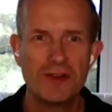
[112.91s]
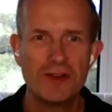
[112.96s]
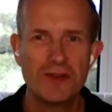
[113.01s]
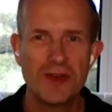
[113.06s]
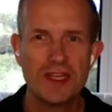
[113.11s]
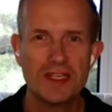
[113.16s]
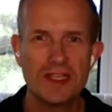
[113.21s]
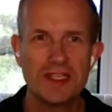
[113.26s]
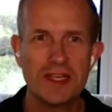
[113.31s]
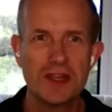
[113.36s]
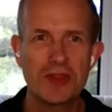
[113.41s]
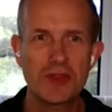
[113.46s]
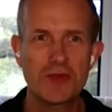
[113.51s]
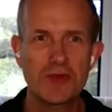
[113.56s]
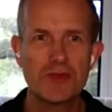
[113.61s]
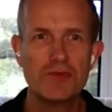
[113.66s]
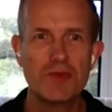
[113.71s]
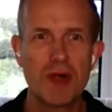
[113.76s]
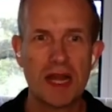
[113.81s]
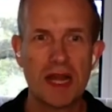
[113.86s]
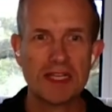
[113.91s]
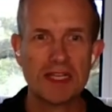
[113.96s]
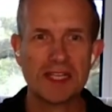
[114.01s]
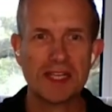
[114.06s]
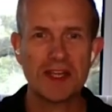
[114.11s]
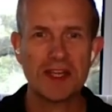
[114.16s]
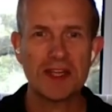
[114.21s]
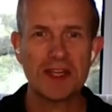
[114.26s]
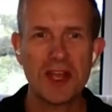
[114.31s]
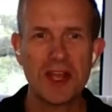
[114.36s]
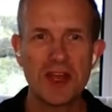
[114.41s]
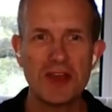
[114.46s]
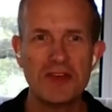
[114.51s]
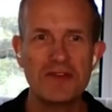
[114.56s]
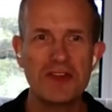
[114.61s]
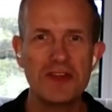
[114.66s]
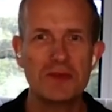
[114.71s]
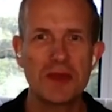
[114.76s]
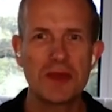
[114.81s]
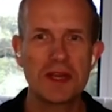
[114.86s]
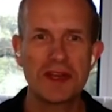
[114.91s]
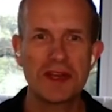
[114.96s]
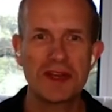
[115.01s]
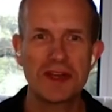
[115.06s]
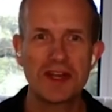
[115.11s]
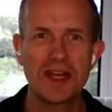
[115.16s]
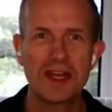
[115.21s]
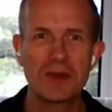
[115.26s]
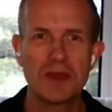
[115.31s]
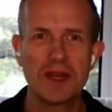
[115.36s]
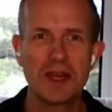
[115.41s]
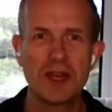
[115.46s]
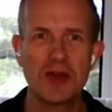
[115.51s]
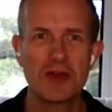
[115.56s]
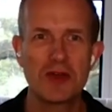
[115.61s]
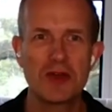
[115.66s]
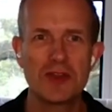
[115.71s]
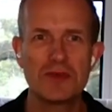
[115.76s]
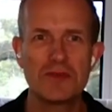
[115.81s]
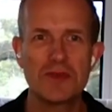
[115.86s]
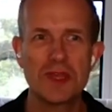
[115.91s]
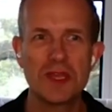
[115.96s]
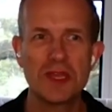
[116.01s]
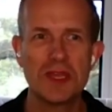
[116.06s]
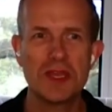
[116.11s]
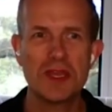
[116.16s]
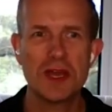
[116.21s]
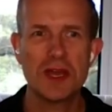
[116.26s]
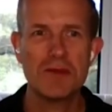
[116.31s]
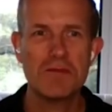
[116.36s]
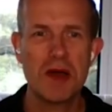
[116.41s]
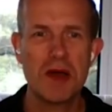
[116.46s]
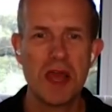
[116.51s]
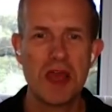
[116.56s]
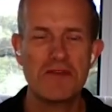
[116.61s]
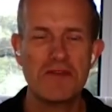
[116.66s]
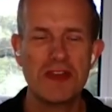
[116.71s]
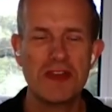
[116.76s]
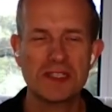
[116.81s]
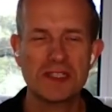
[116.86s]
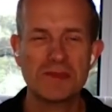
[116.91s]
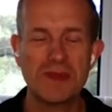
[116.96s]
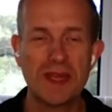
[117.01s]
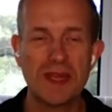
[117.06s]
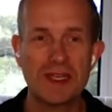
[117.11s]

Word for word: fundraising through Brexit and COVID. It went on a little bit longer than we uh, might have